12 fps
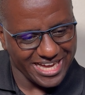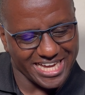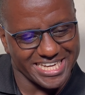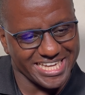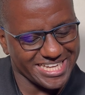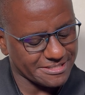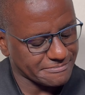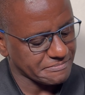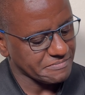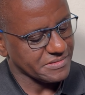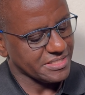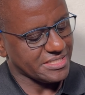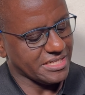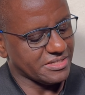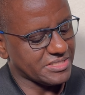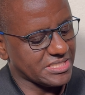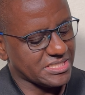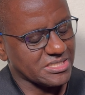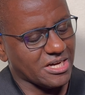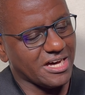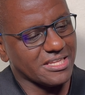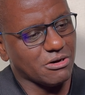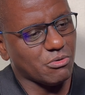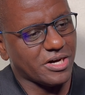And then there's this
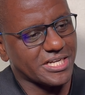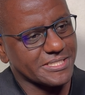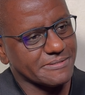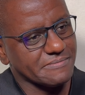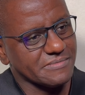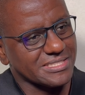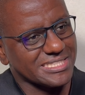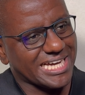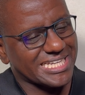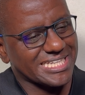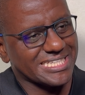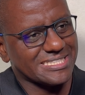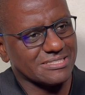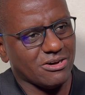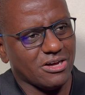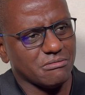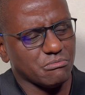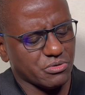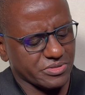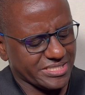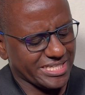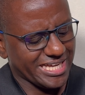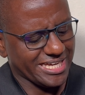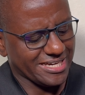other one that is almost
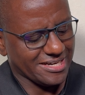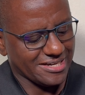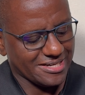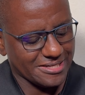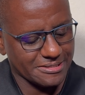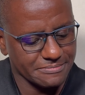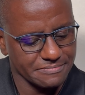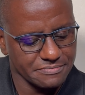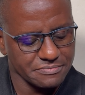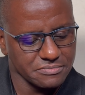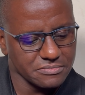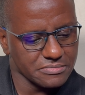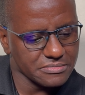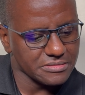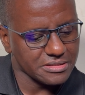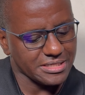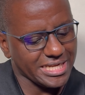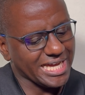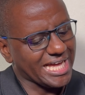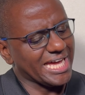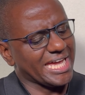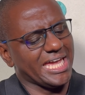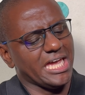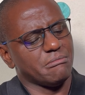like a
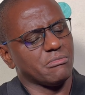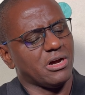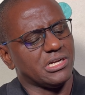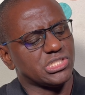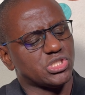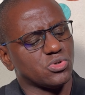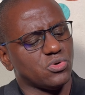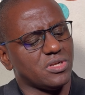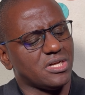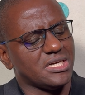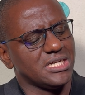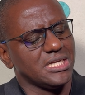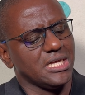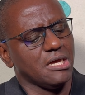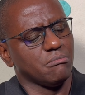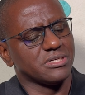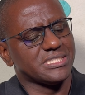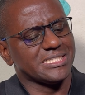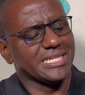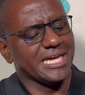game controller, but it